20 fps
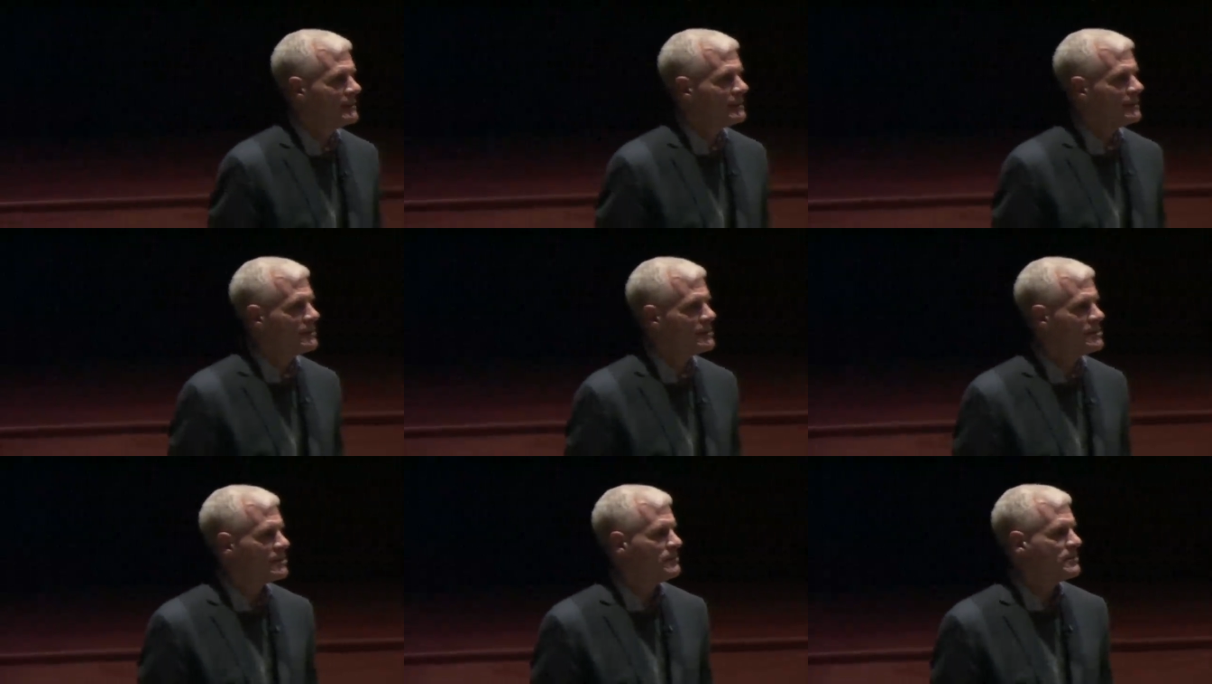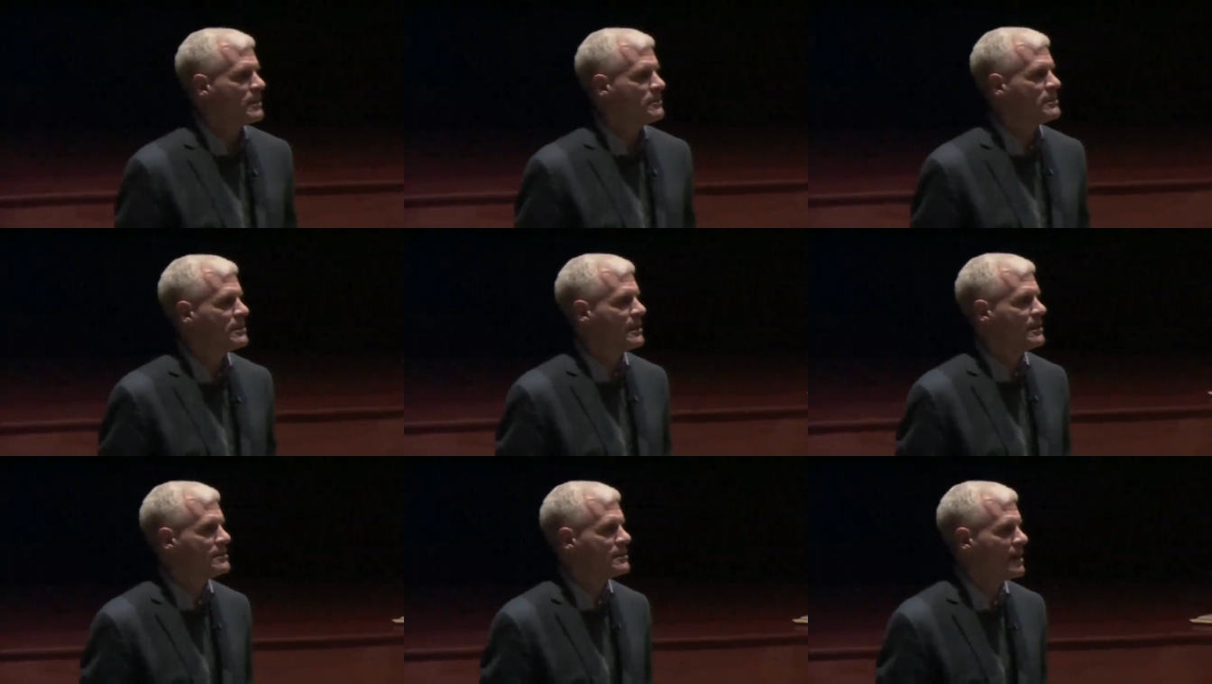Because
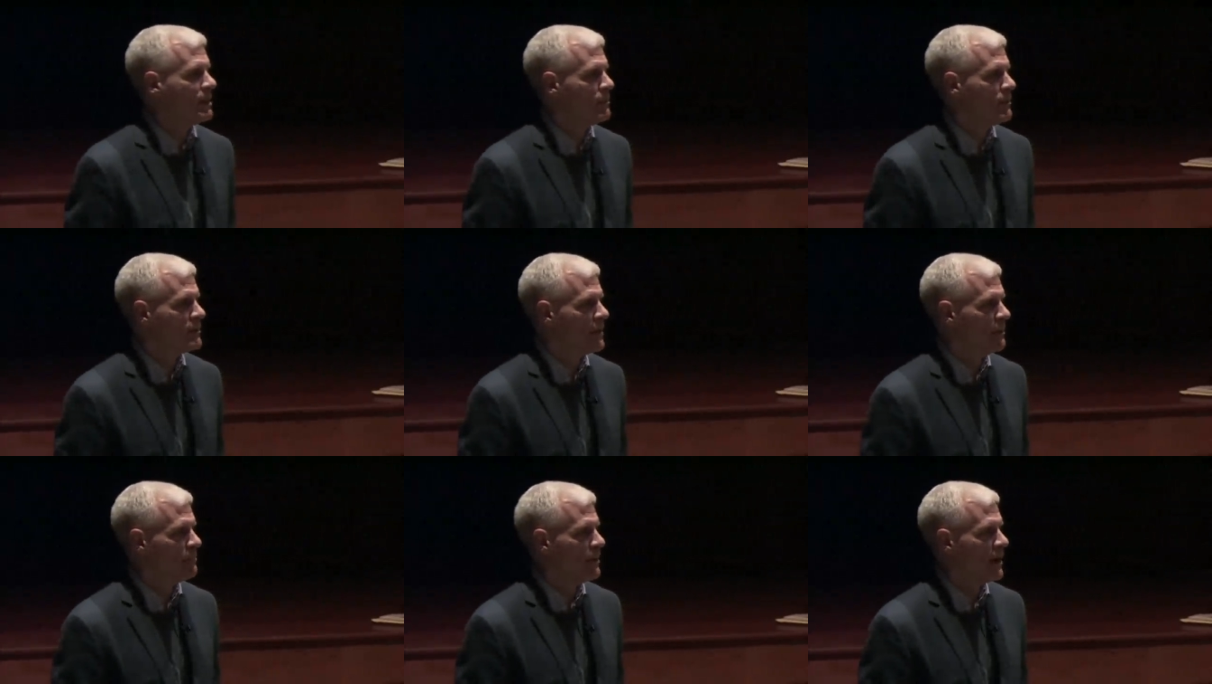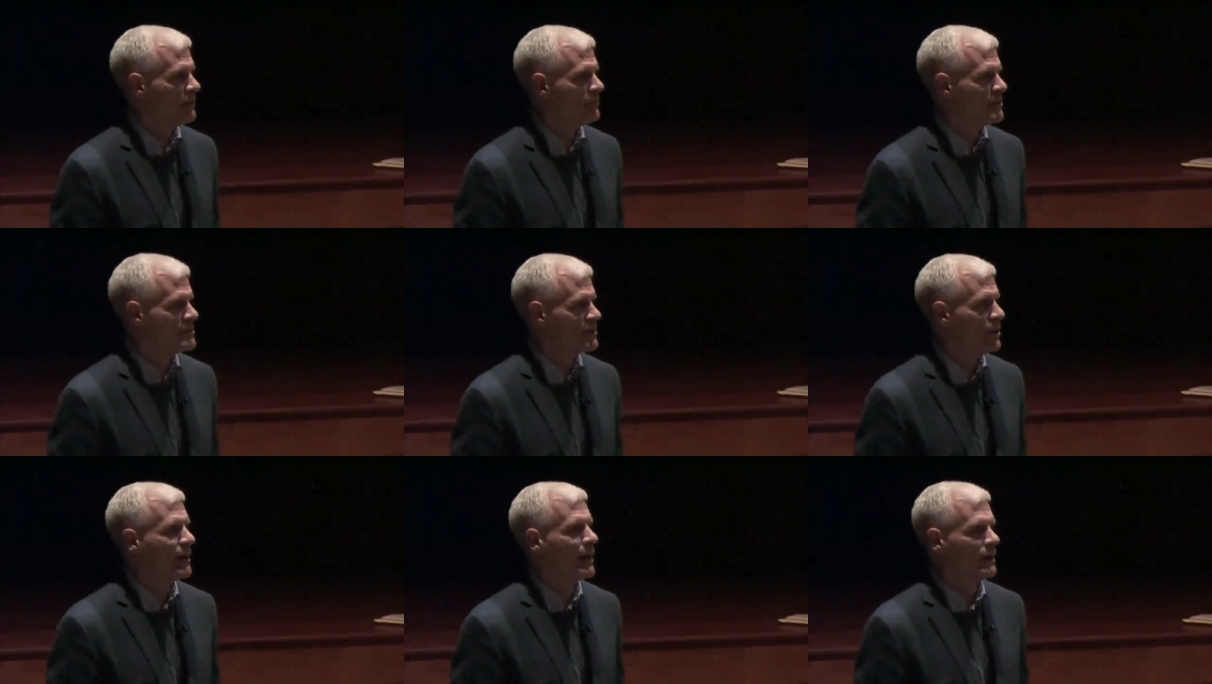sometimes kids come without
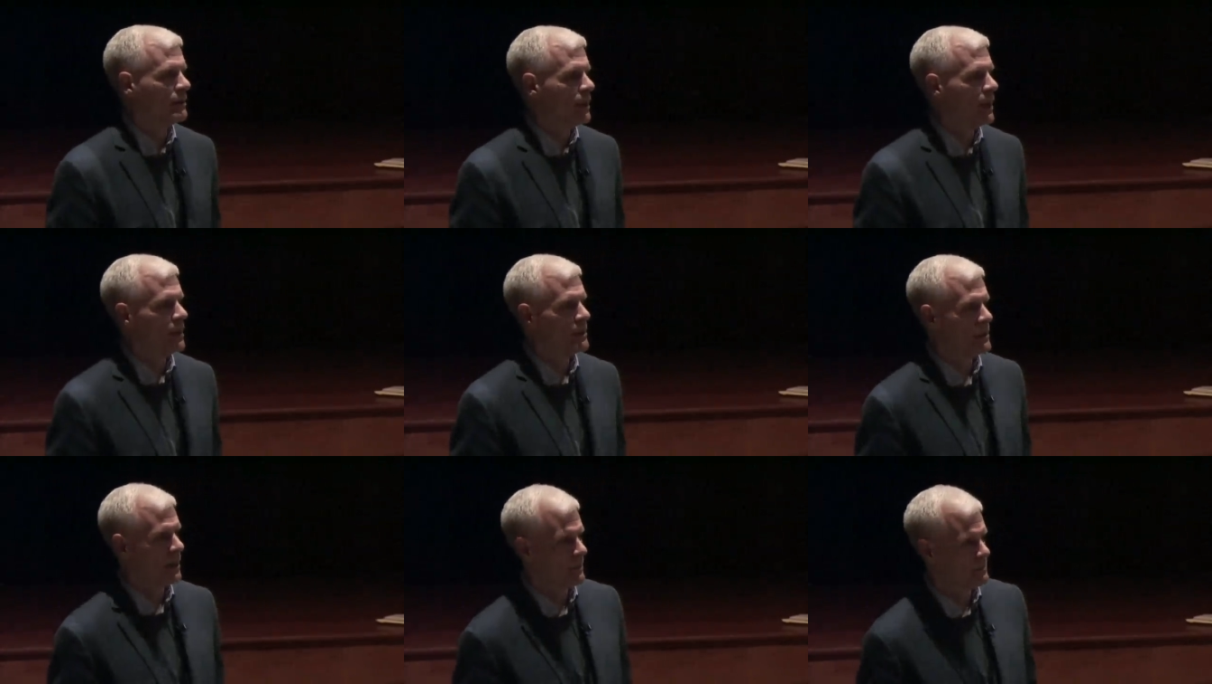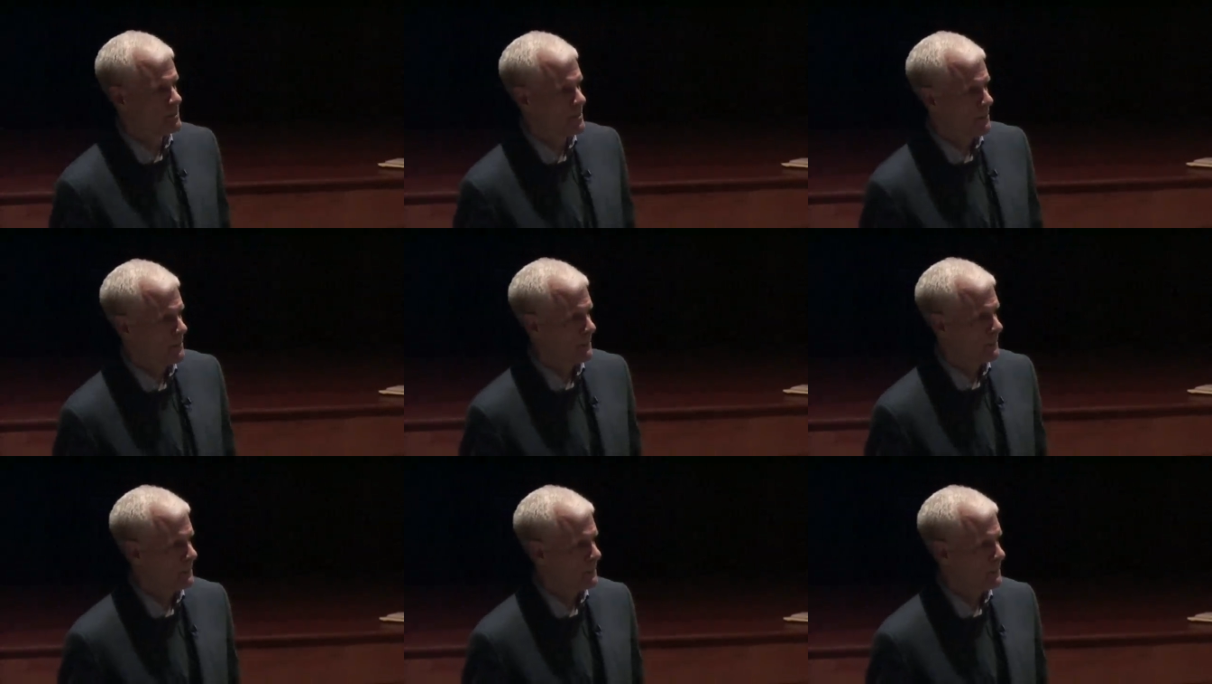breakfast. Okay, a lot of times.